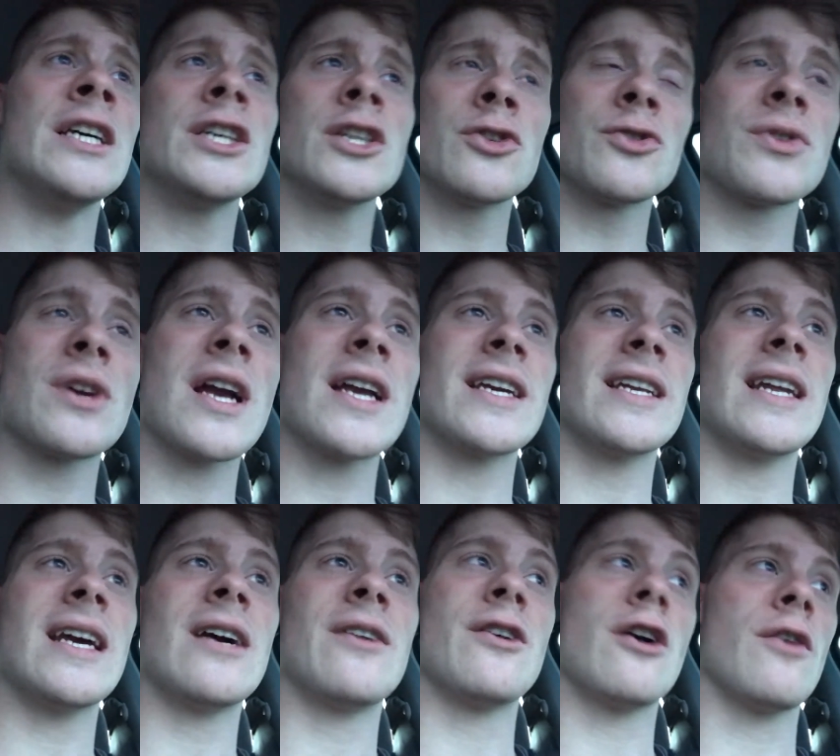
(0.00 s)
it'll drag you
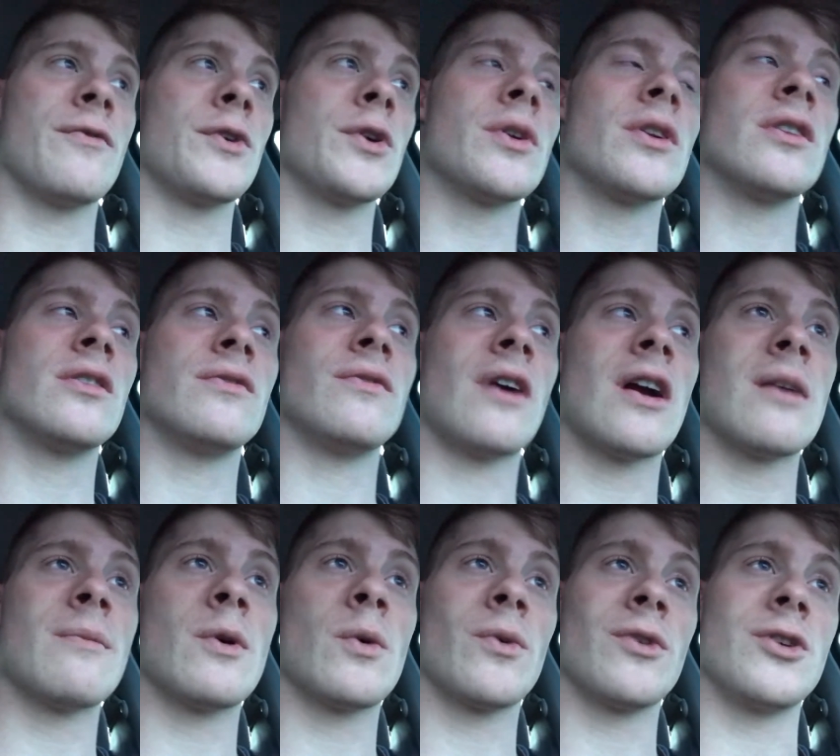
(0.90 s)
down. Now, if you're in an
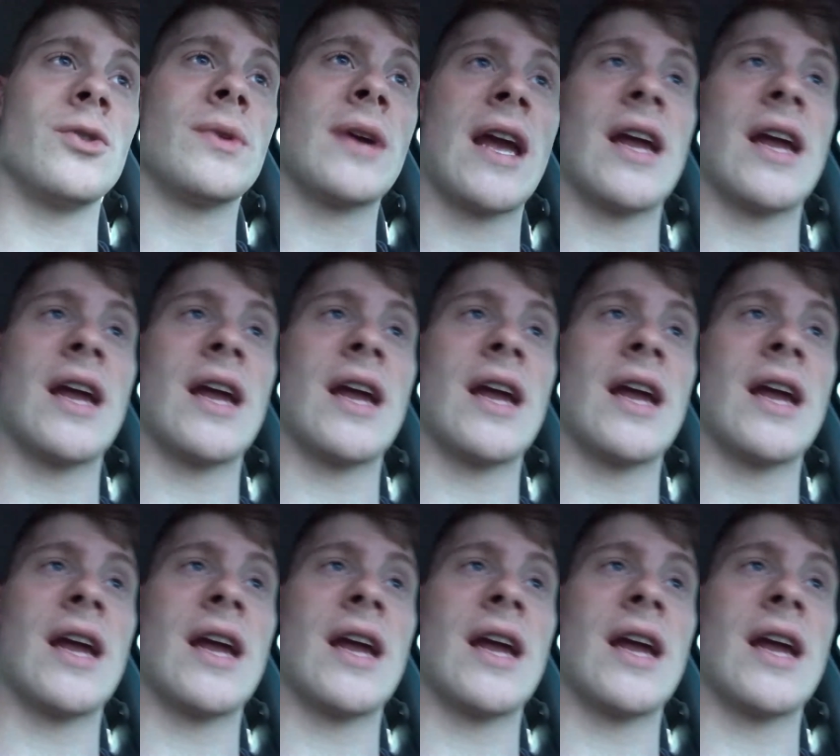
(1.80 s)
environment where you